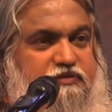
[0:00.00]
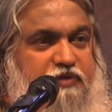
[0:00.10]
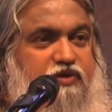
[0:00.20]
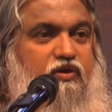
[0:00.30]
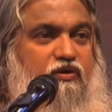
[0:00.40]

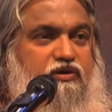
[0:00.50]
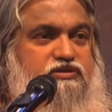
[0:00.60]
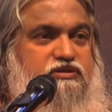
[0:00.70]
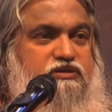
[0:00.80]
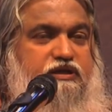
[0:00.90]

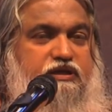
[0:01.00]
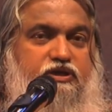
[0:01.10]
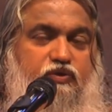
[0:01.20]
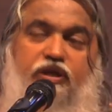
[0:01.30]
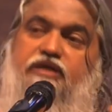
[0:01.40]
Because
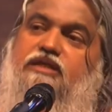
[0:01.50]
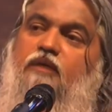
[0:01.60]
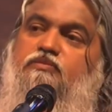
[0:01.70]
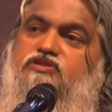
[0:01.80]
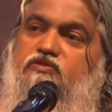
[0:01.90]
during
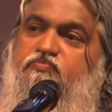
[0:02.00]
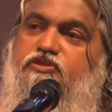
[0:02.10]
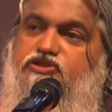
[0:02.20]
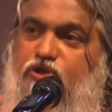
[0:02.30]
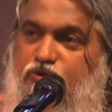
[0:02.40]
times of
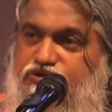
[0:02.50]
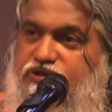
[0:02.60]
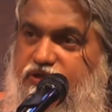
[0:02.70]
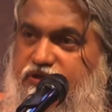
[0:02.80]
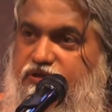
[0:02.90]

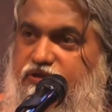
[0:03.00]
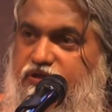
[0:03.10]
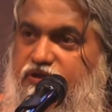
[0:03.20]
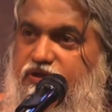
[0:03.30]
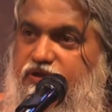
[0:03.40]
persecution,
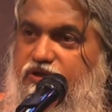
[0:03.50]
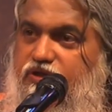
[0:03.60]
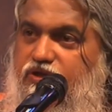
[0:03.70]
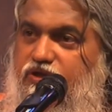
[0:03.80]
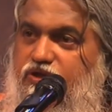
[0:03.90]

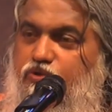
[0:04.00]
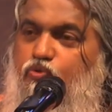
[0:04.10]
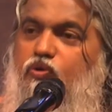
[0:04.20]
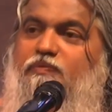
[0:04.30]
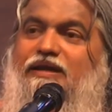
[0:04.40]

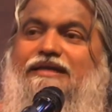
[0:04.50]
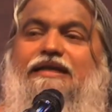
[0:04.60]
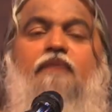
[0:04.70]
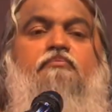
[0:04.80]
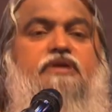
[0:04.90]
you will be
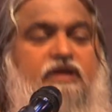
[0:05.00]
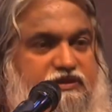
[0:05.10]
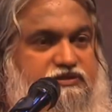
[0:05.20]
tempted